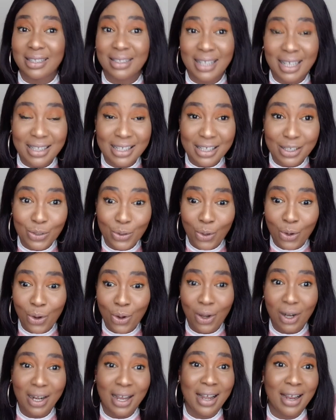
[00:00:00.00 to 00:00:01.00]
that is
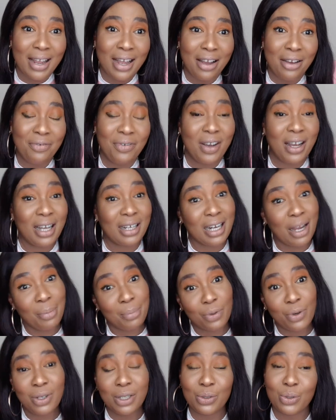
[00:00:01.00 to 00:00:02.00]
all I have. And
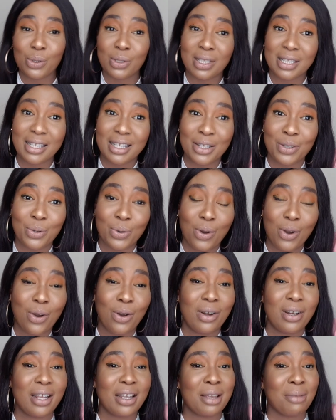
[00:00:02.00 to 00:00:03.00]
I'm going to see you
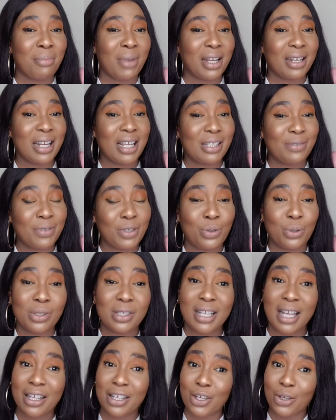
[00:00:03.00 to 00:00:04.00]
all in my next video.
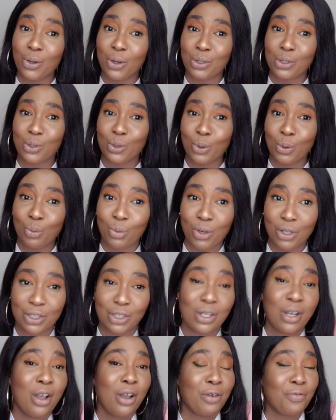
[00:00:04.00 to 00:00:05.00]
Thank you all so
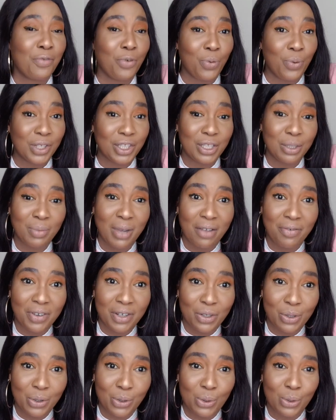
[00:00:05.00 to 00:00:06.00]
much for watching my
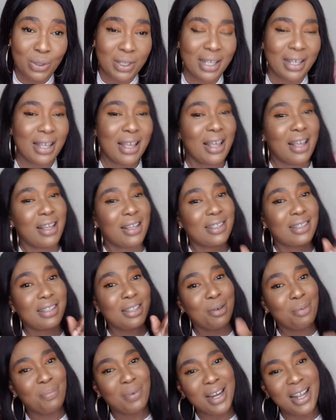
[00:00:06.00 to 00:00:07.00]
video today.
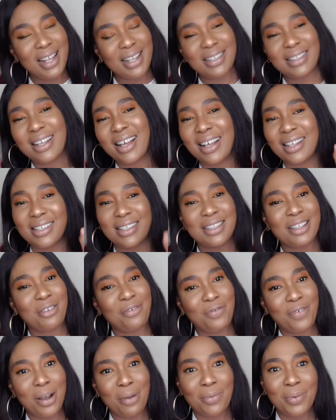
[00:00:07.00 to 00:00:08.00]
Stay blessed and stay
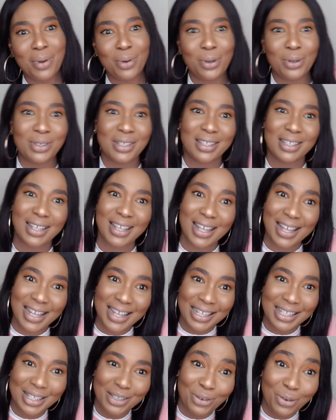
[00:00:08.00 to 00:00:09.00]
fabulous.
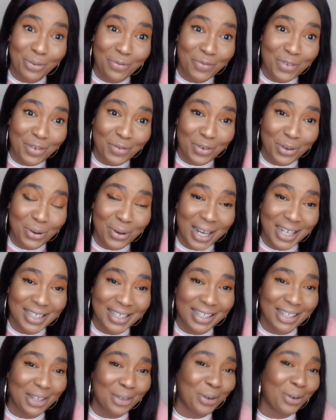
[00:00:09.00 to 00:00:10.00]
It's your
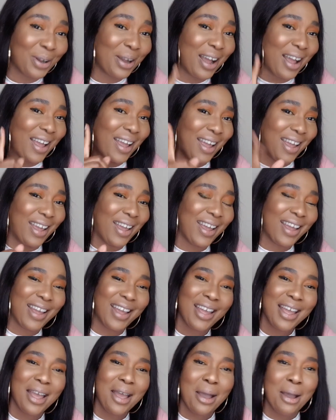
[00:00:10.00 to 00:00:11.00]
favorite girl.
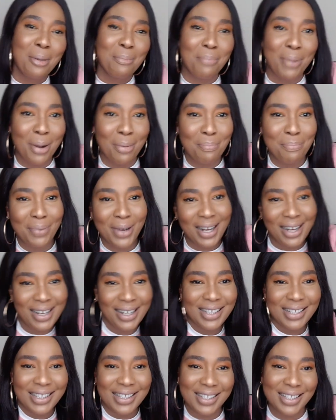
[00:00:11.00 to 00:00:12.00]

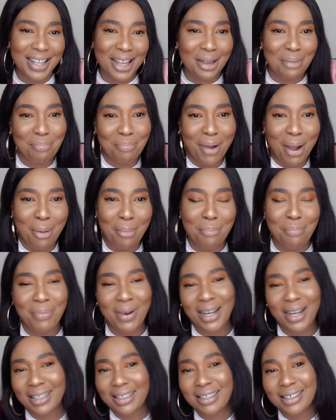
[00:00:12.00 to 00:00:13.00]
Pampalistic
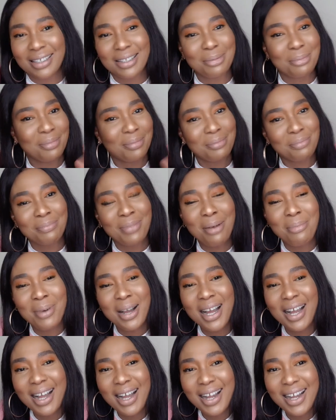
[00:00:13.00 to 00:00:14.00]
Pampa.
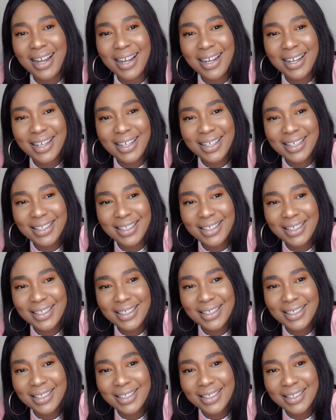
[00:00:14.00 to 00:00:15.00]
Bye-bye.